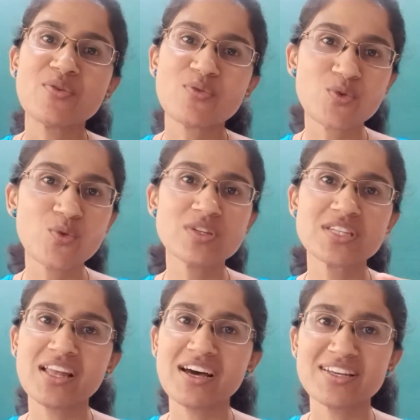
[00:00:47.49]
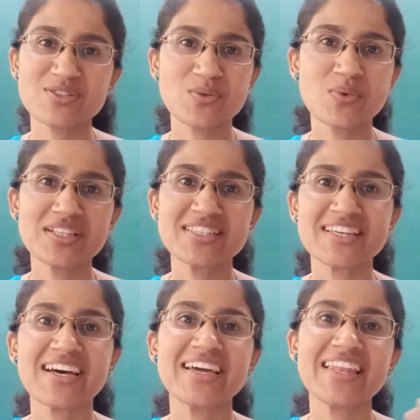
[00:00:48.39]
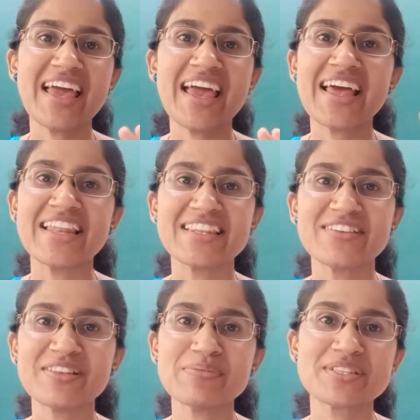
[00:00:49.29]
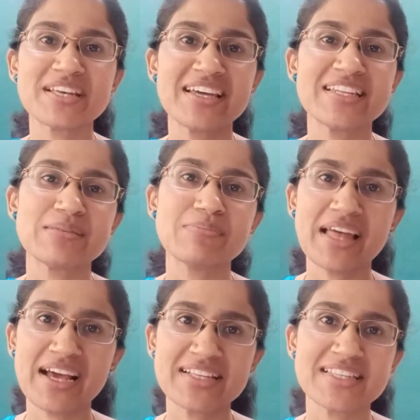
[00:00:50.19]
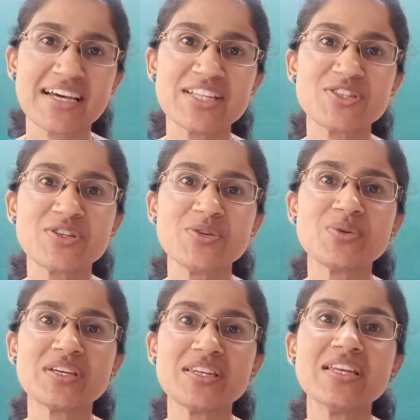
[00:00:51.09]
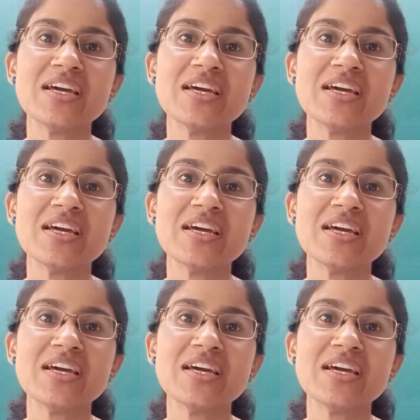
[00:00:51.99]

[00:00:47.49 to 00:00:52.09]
ruled lines on one side, and the flip side is a blank side. So you can